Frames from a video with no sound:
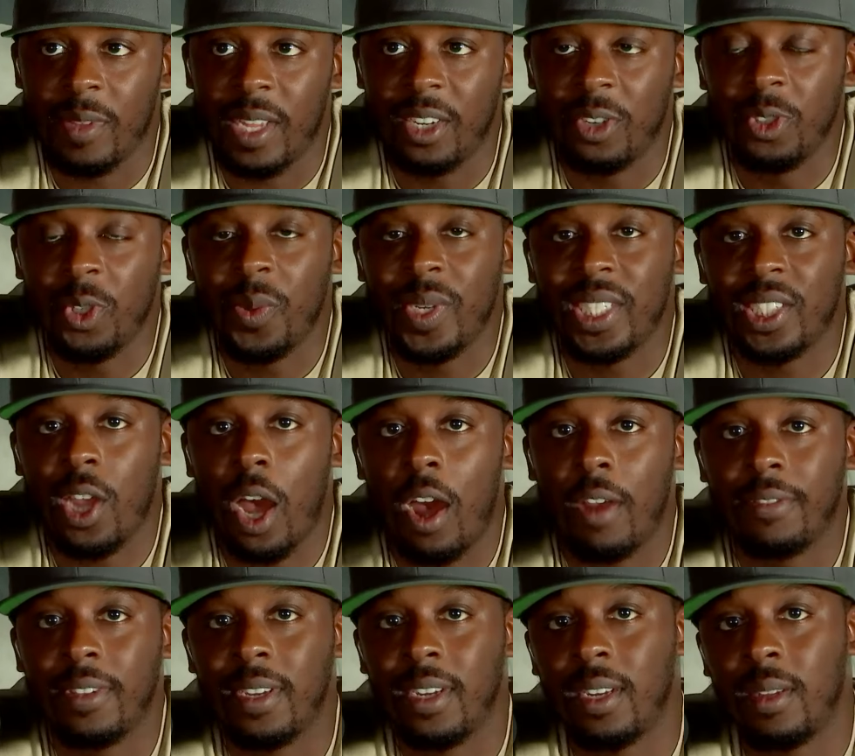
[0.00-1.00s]
I don't do it as
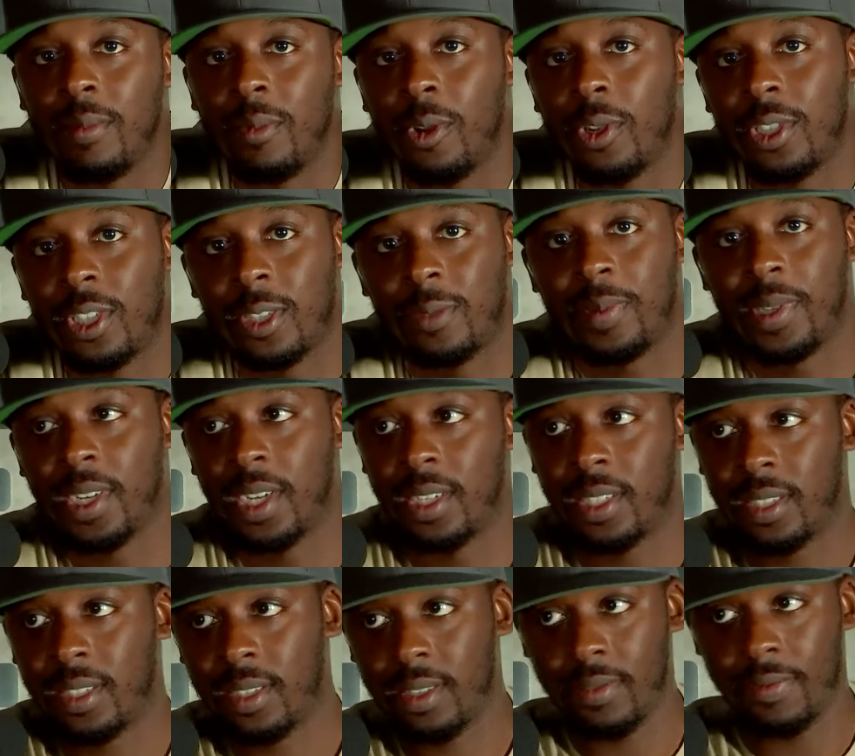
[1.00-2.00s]
often anymore just
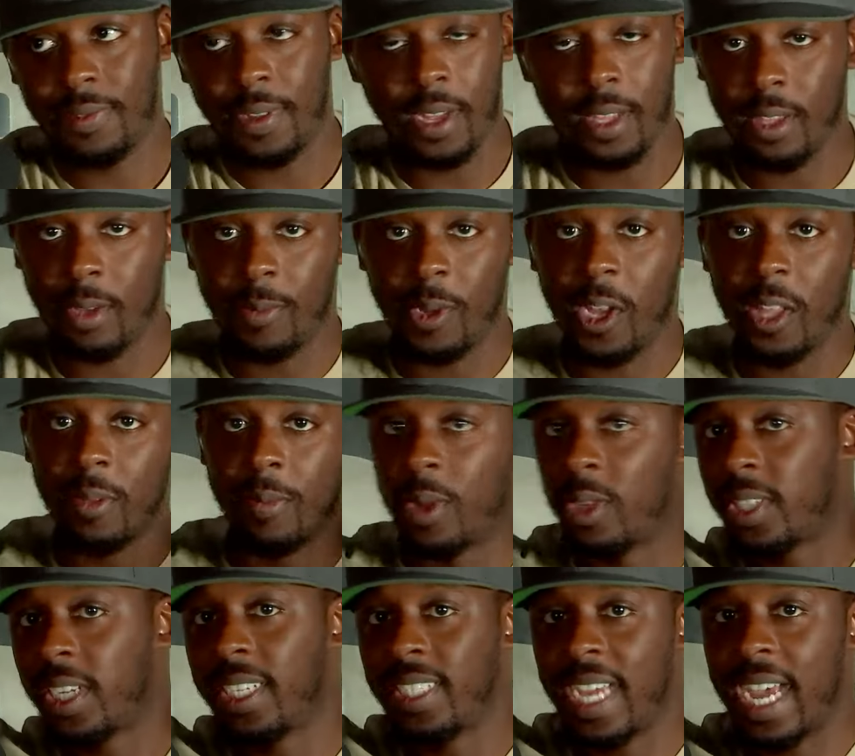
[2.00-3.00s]
because of all the other
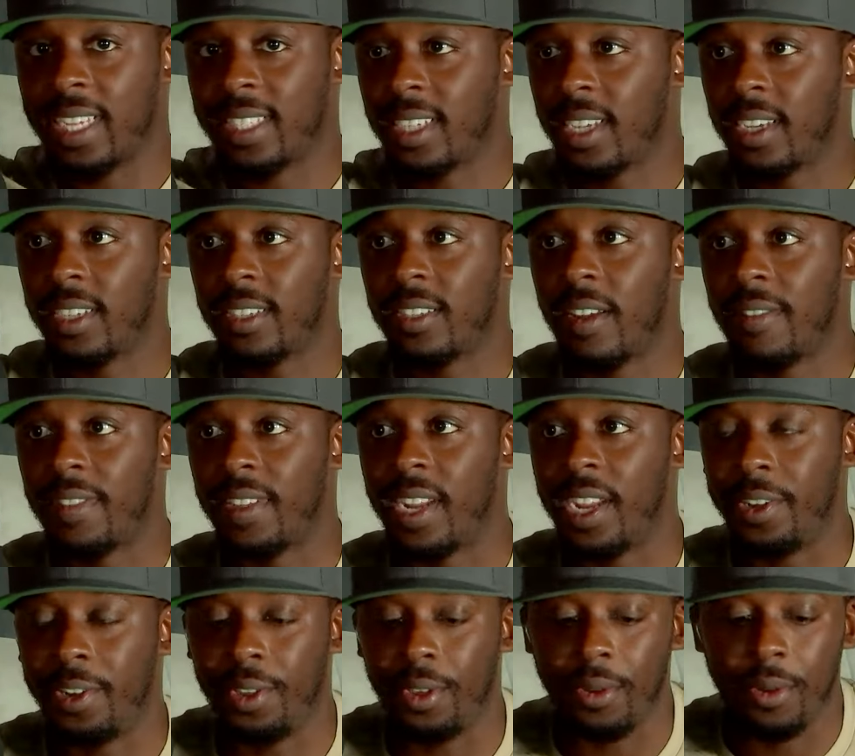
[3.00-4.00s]
multitasking and stuff that I
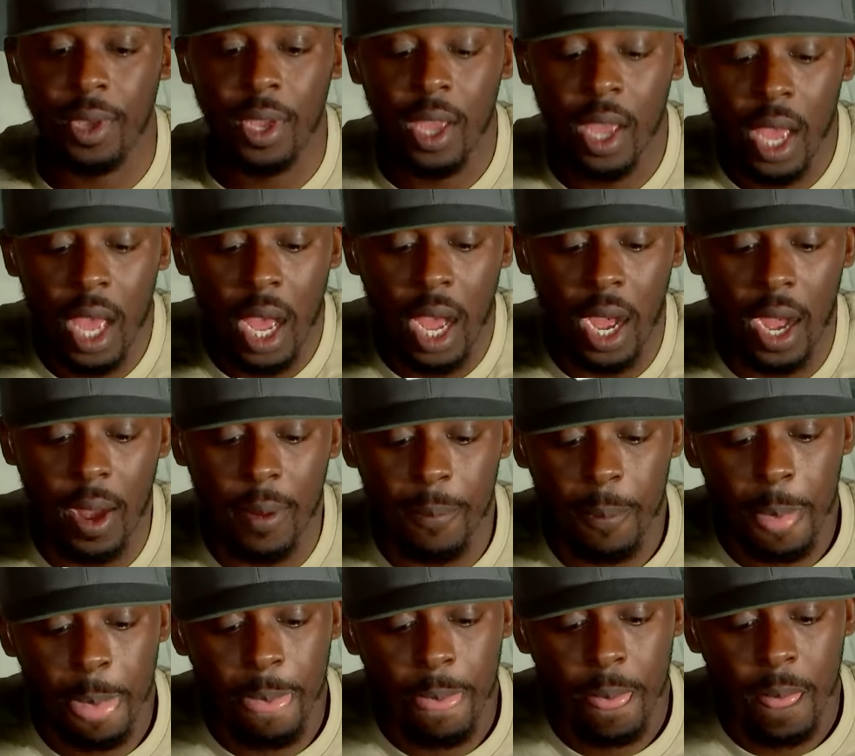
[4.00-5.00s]
do. Um,
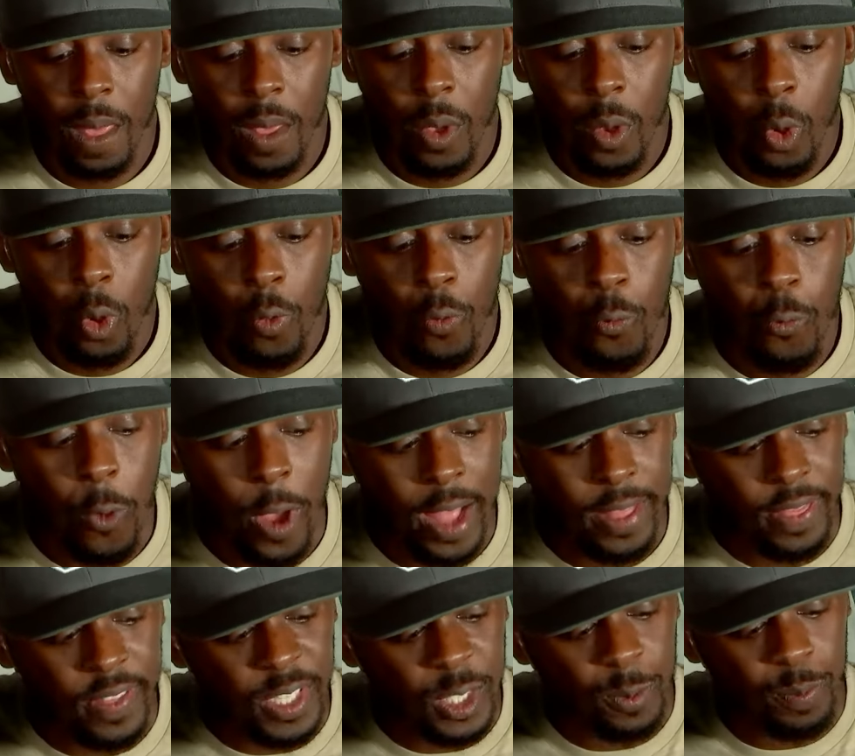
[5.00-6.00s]
mm-hmm.
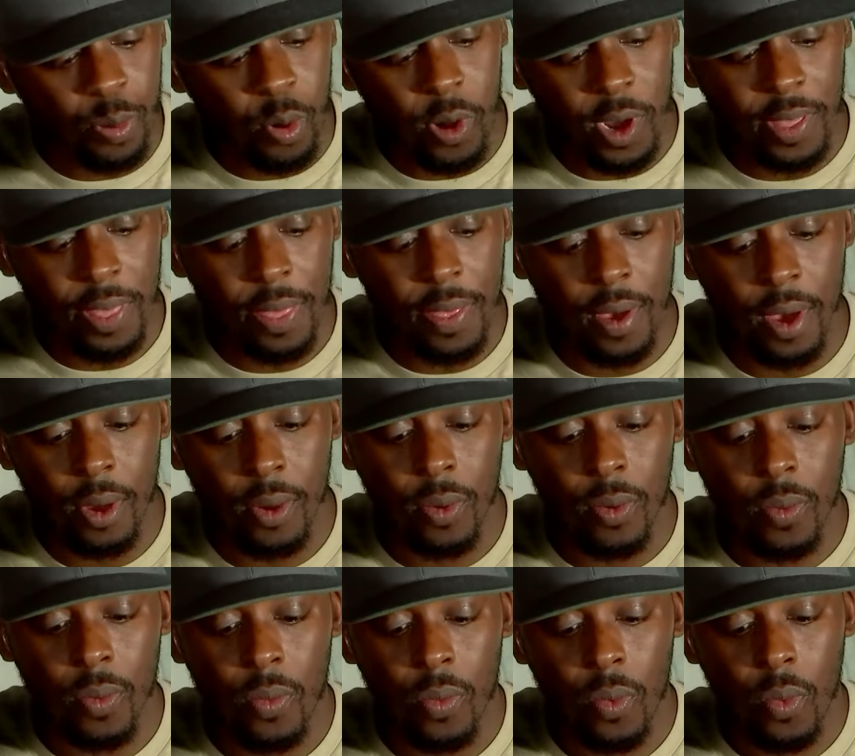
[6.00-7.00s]
At this point, though,
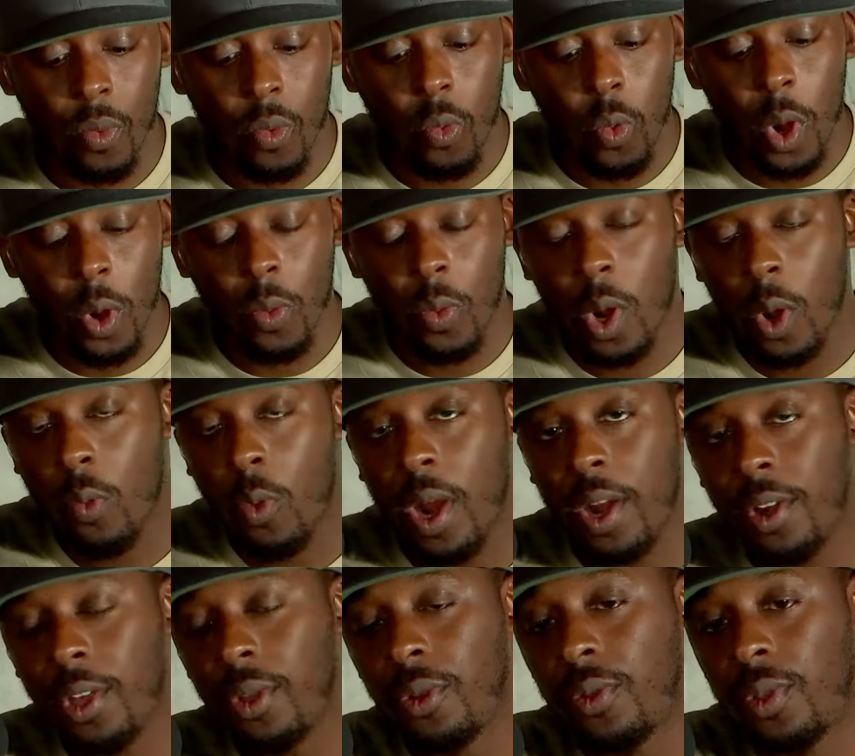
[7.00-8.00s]
wh- where
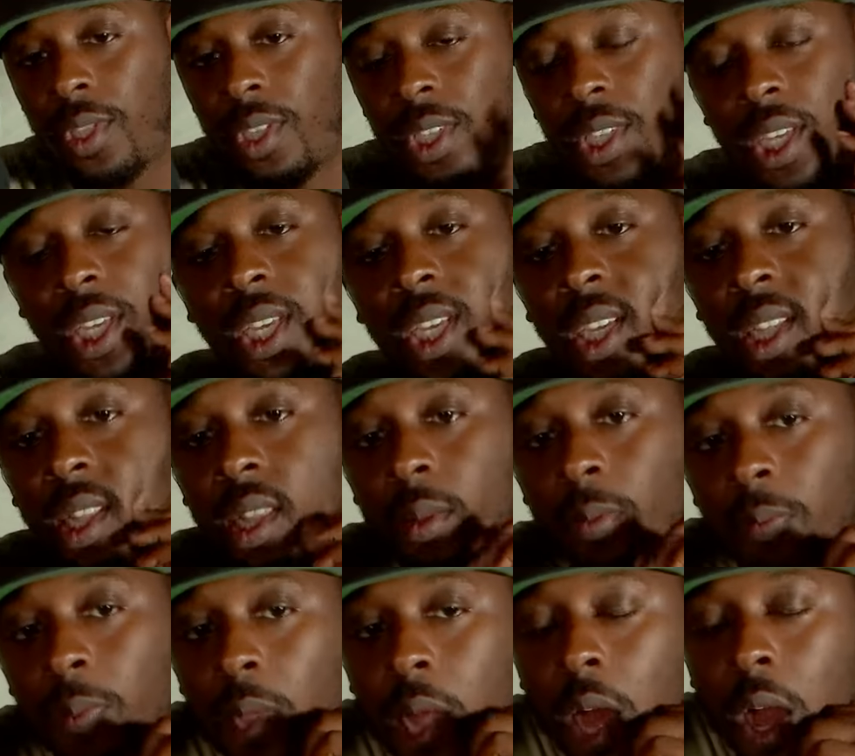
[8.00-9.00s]
do you see the
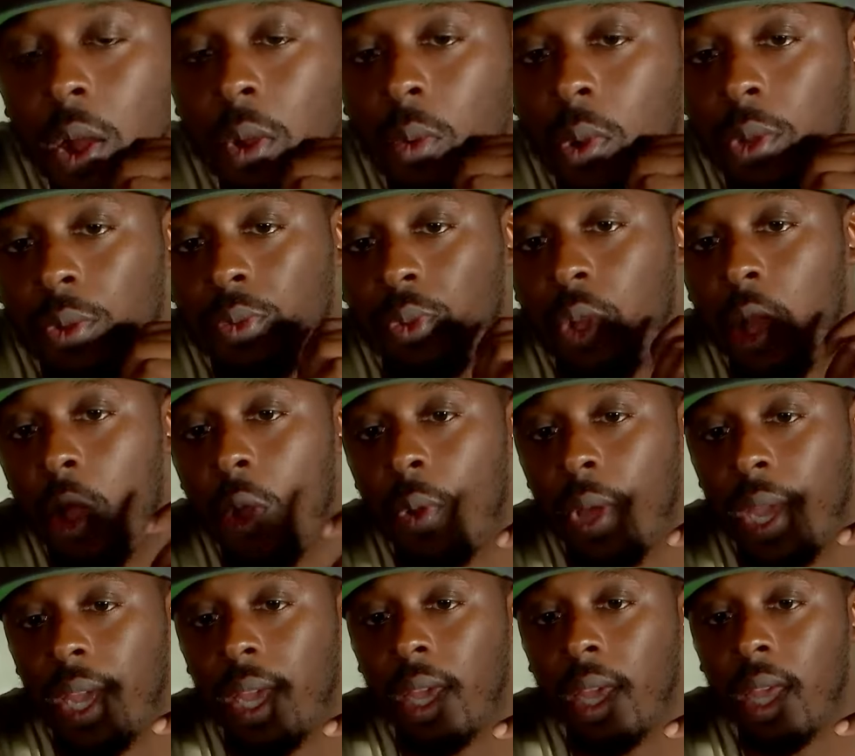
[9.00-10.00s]
blog world
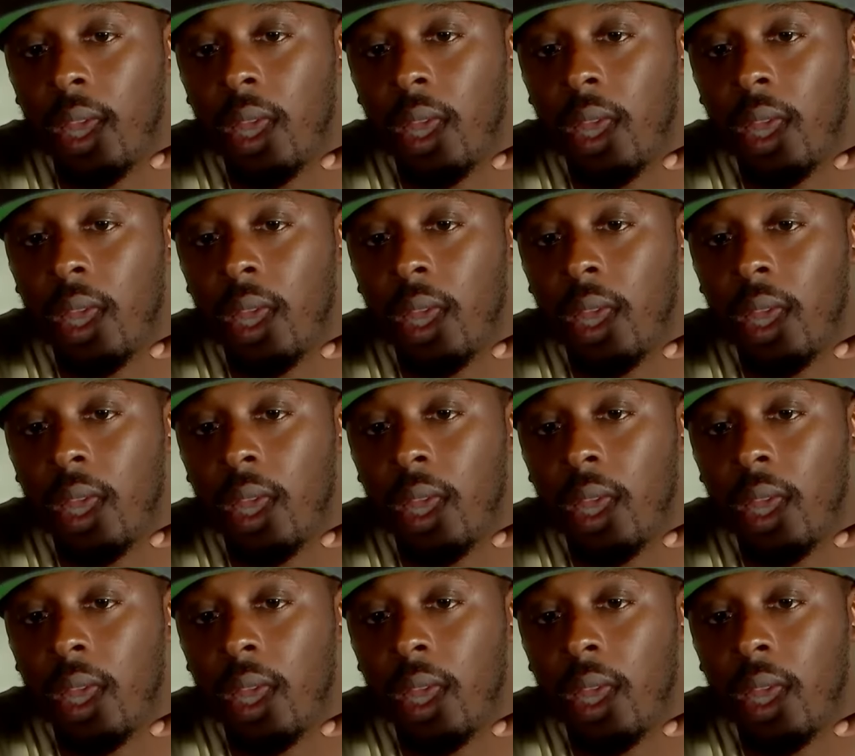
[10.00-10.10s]
going